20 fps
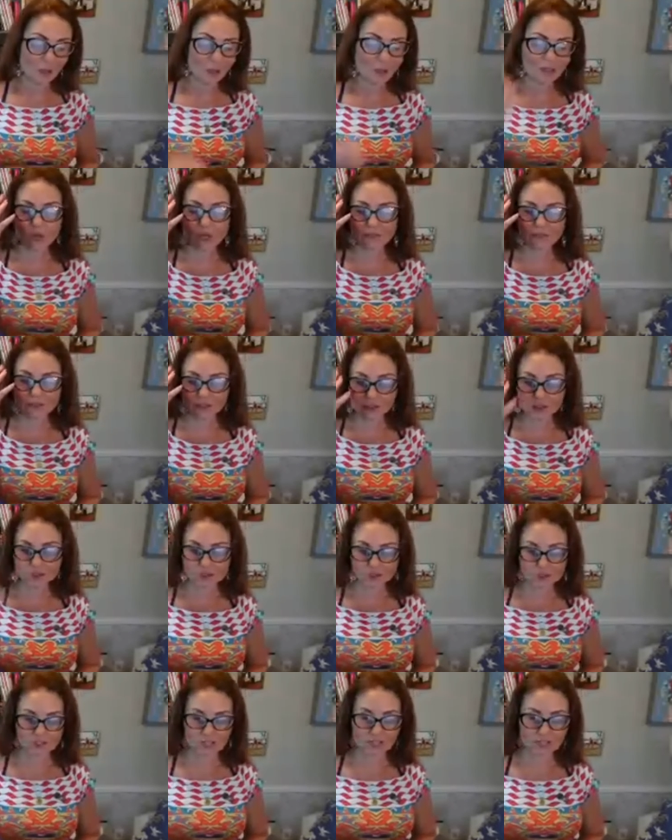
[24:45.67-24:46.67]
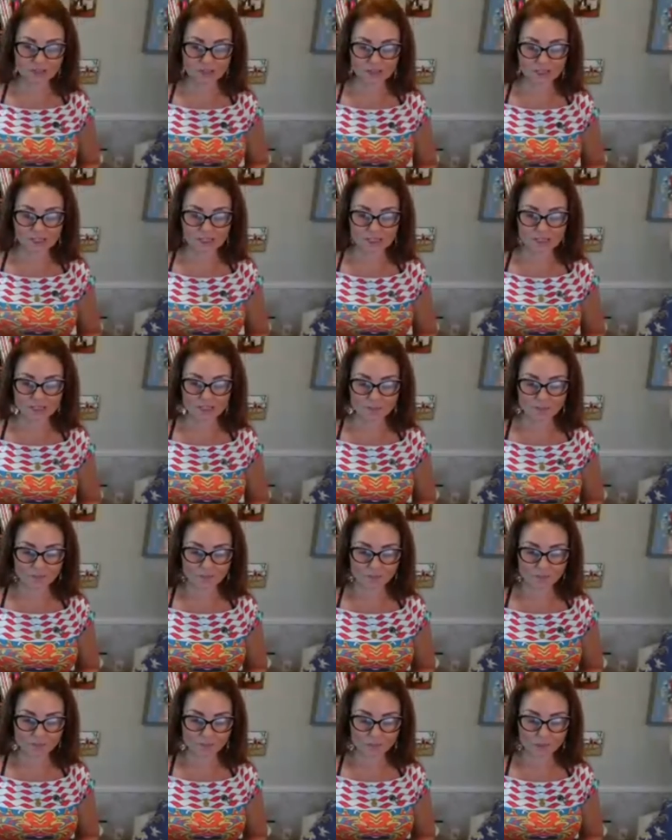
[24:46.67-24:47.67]
once you understand
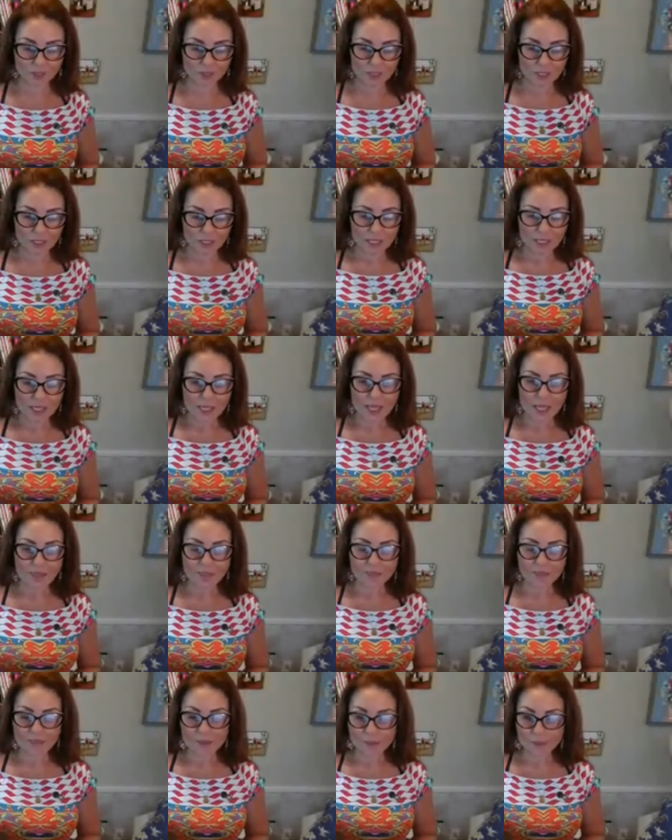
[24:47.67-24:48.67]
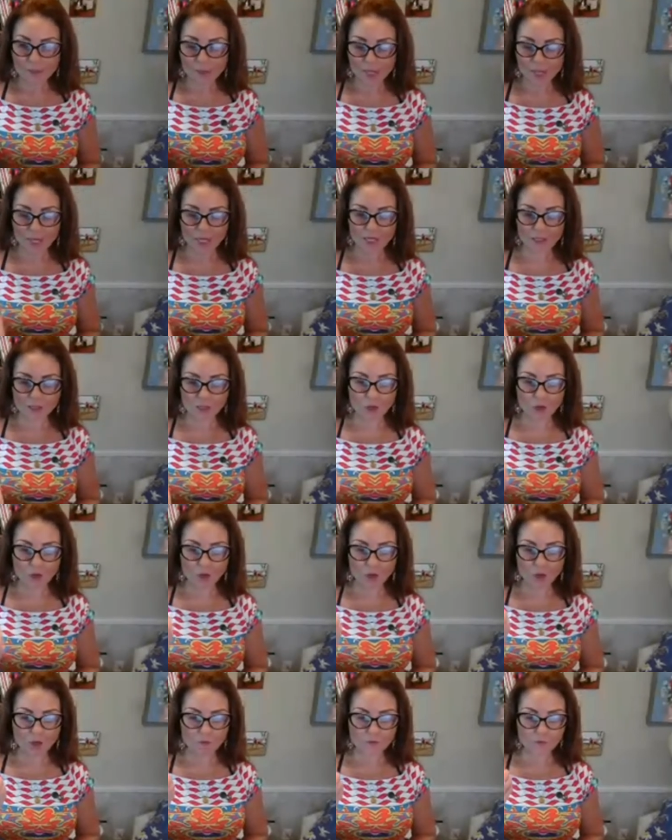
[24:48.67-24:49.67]
this and the pain
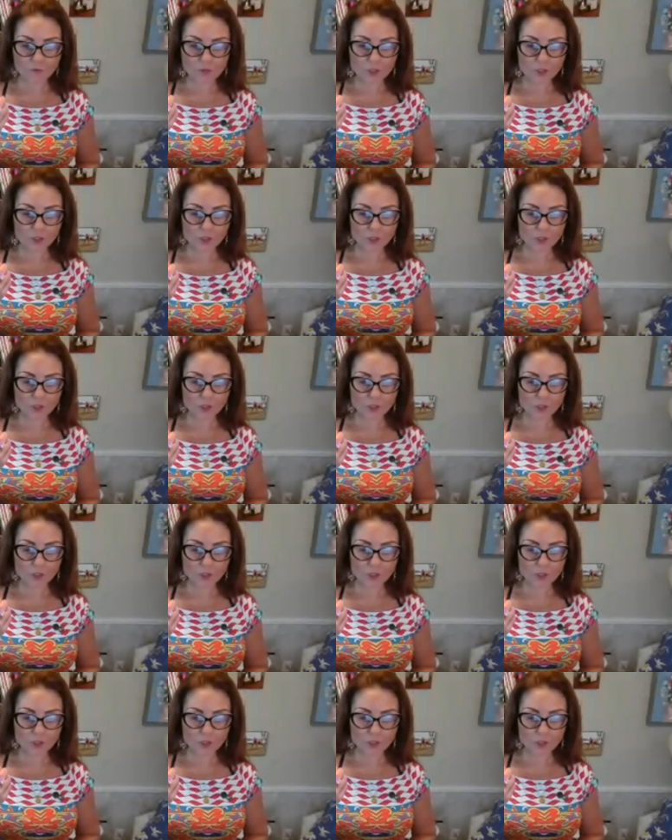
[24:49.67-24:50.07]
of